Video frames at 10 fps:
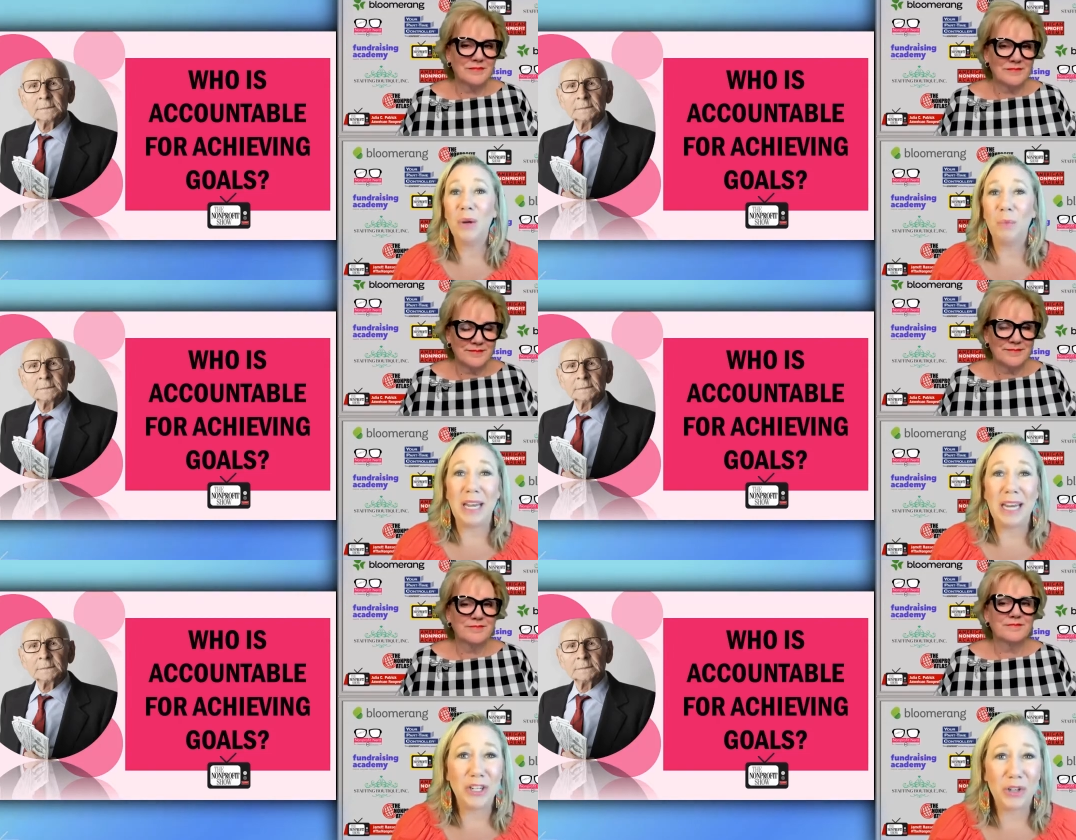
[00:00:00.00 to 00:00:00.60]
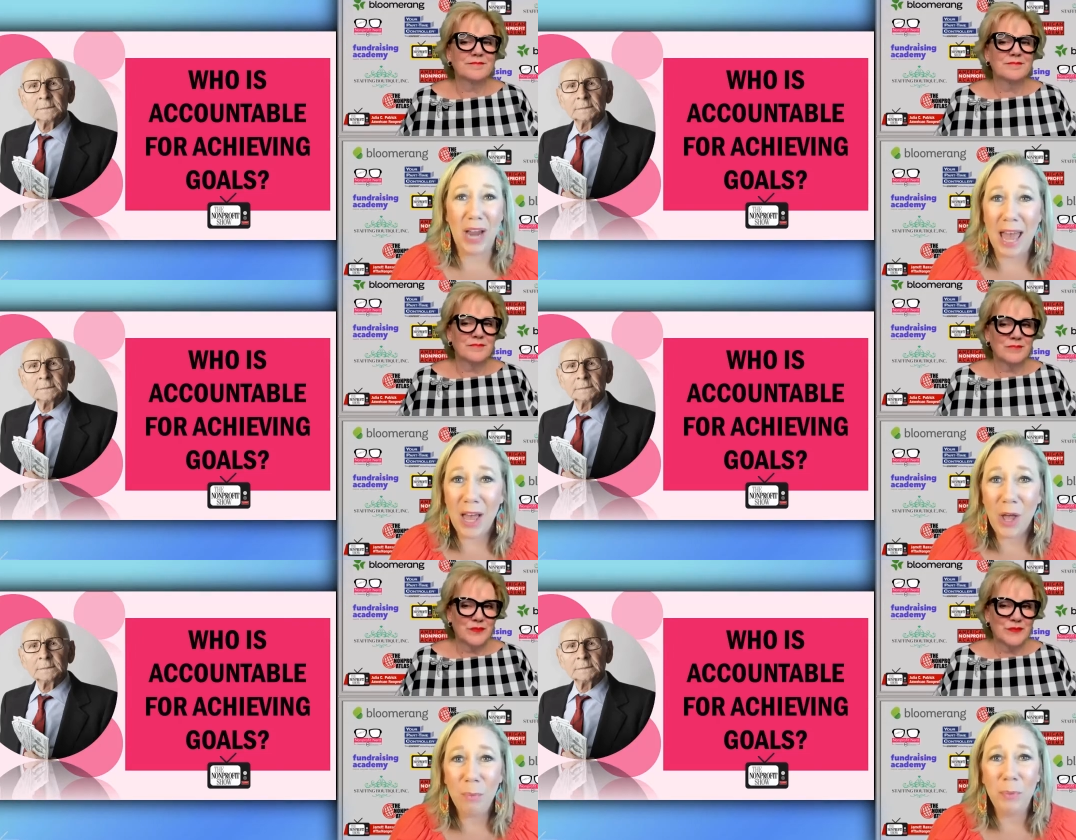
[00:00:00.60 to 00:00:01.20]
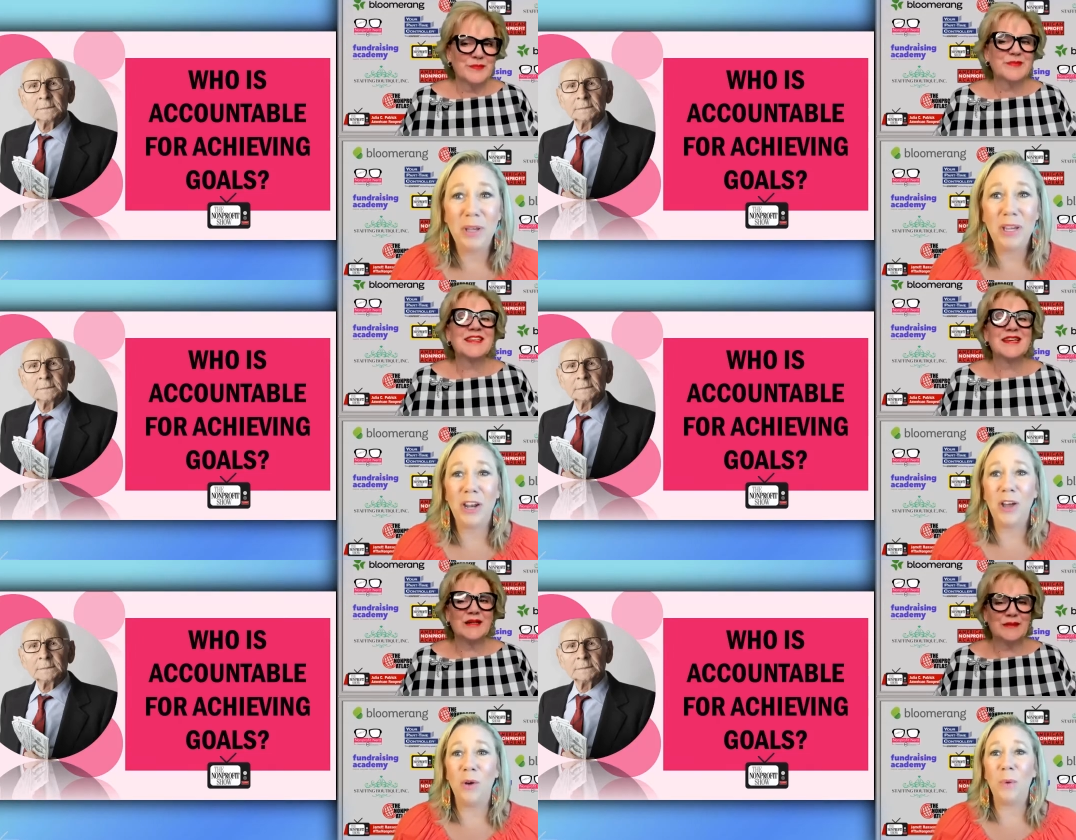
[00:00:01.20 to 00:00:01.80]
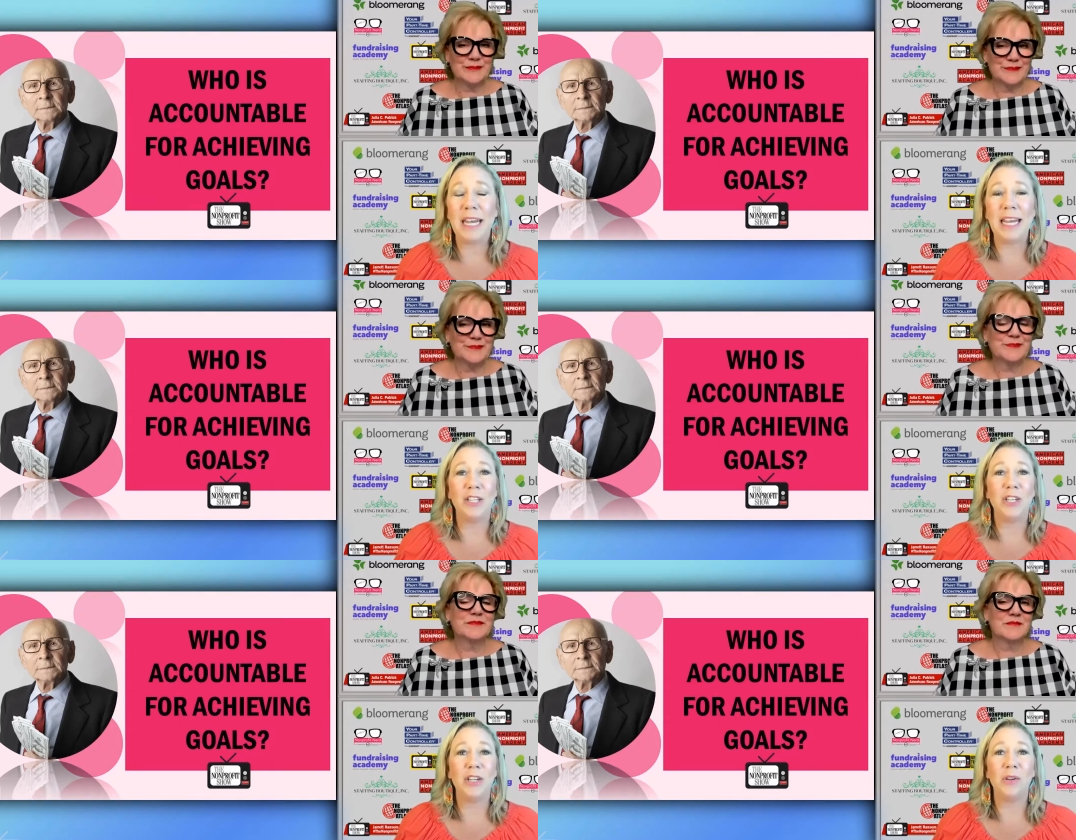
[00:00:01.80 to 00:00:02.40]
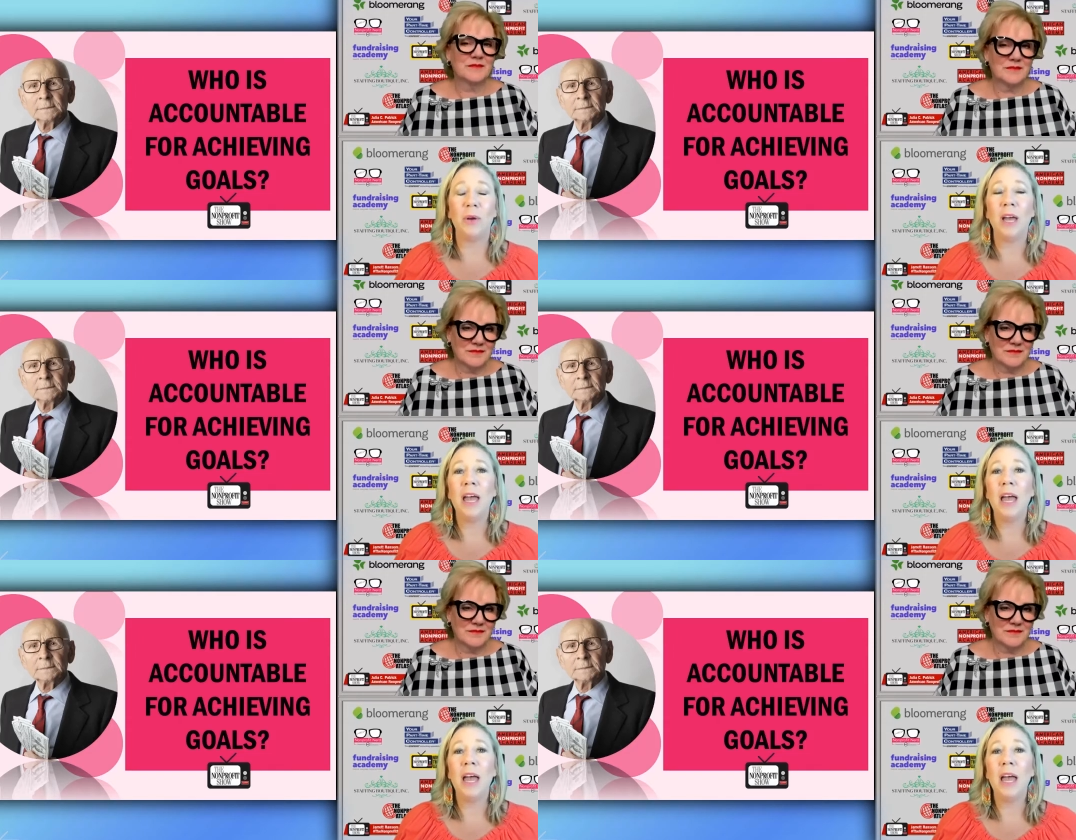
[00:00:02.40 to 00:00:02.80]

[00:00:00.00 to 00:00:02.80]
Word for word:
Speaker 1: We need your help. You know, we need you